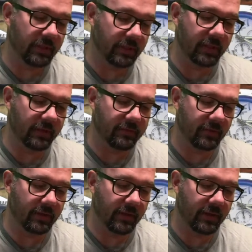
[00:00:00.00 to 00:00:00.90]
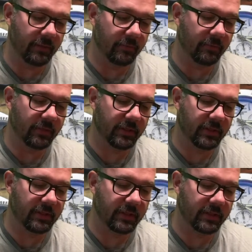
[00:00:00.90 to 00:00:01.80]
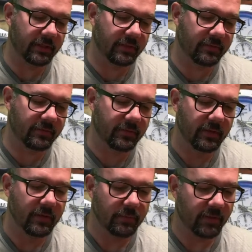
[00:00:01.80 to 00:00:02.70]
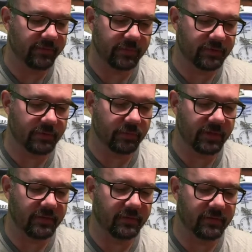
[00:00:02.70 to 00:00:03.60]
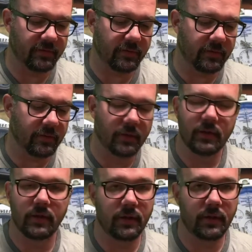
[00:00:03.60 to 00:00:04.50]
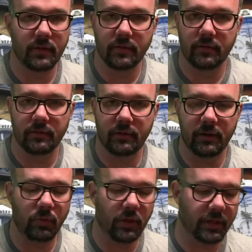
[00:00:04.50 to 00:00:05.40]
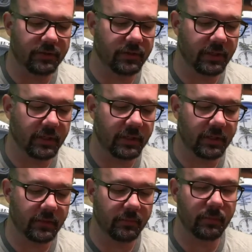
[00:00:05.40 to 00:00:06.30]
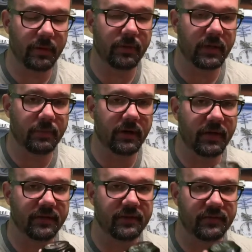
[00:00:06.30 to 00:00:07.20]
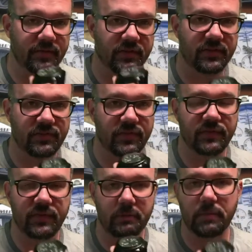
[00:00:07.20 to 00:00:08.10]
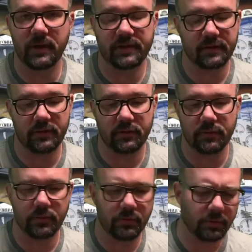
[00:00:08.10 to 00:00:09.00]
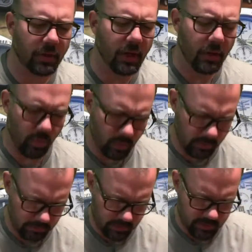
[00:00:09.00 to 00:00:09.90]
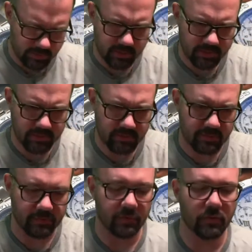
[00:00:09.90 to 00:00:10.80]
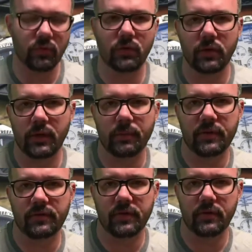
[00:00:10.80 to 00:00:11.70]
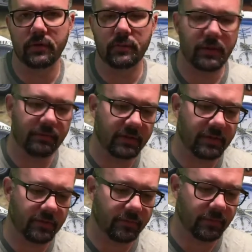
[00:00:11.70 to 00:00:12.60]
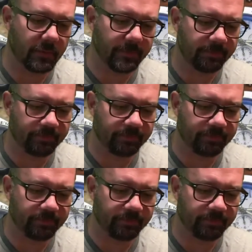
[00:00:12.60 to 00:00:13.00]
nice. I am really digging this. My first impressions are great watch, and my buddy bought this for just $50. I don't know what model this is. I don't know how much they normally retail for,